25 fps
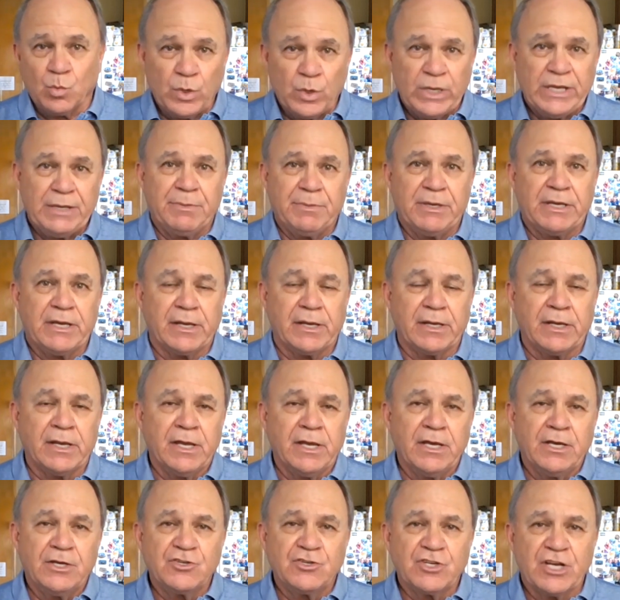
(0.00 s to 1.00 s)
we being
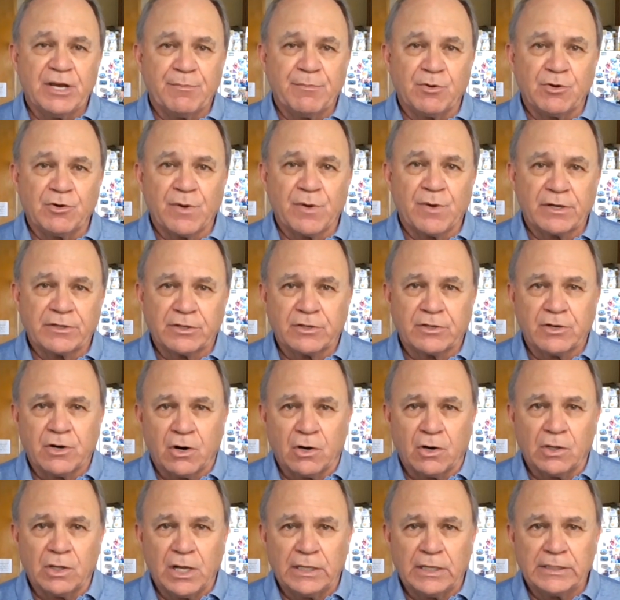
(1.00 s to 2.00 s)
Chamber Director
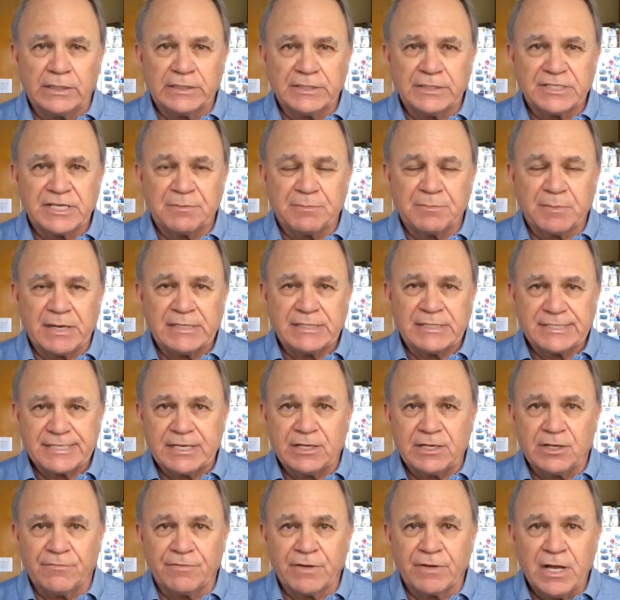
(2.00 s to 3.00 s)
Carl Huggins and
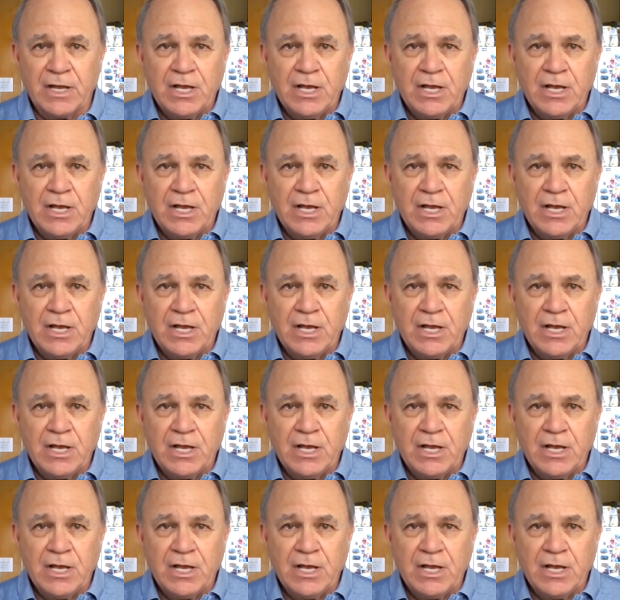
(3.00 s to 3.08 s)
myself.